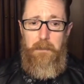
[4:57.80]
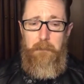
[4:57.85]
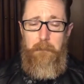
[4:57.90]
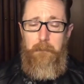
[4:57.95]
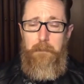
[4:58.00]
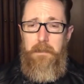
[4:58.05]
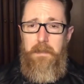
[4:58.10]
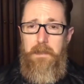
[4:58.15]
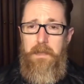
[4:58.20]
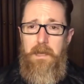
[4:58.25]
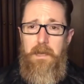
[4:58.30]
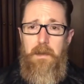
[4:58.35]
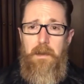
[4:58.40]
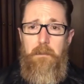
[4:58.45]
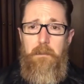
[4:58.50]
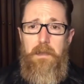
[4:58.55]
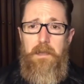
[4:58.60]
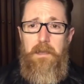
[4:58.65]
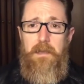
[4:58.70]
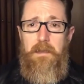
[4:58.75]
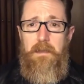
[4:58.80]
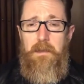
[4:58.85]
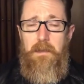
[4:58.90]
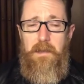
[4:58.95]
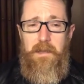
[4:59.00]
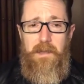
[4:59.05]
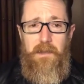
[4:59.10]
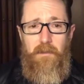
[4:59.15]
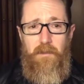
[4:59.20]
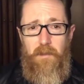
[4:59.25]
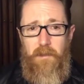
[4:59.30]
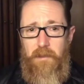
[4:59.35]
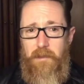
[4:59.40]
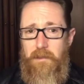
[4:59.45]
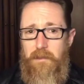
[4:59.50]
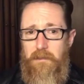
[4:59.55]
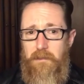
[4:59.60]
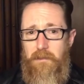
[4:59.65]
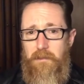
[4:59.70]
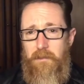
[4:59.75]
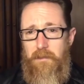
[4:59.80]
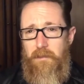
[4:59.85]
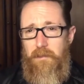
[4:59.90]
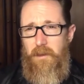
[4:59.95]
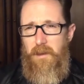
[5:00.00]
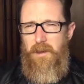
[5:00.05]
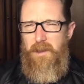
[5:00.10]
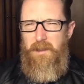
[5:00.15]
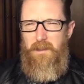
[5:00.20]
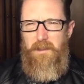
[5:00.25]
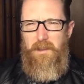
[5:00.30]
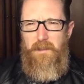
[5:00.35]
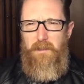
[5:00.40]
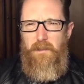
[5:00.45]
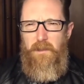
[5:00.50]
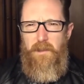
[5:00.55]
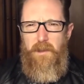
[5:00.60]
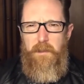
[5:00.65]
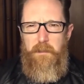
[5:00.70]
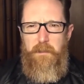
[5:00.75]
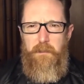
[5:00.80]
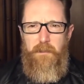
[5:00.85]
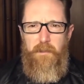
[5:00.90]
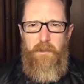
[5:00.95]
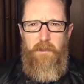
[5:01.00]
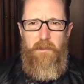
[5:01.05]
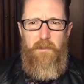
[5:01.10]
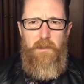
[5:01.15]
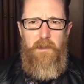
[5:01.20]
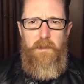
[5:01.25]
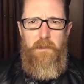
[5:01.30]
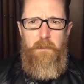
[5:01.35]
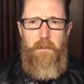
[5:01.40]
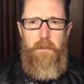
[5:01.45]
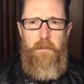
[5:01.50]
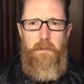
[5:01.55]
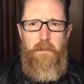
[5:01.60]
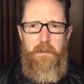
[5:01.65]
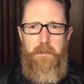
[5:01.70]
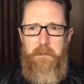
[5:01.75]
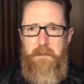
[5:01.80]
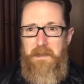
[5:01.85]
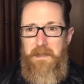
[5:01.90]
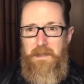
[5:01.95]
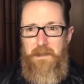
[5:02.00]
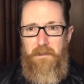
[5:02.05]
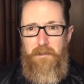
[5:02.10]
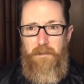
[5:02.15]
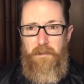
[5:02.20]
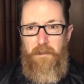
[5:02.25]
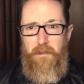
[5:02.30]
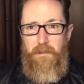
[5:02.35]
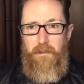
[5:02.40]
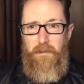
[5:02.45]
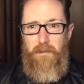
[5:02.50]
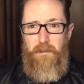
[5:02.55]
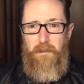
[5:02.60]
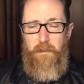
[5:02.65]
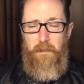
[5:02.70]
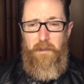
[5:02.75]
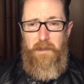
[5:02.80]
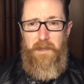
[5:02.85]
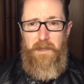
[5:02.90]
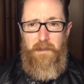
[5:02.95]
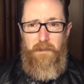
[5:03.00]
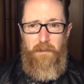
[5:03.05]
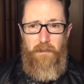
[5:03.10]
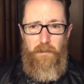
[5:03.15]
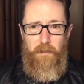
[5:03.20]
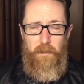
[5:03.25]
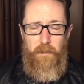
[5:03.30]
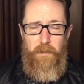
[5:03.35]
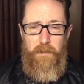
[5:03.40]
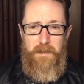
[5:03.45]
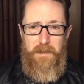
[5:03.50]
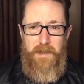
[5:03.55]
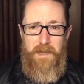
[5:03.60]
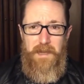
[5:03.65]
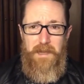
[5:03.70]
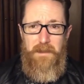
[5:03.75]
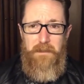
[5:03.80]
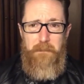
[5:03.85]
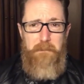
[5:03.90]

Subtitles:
But yeah, I mean, I guess it kind of leaves it open for a sequel. It'd be interesting to see what they could do with that.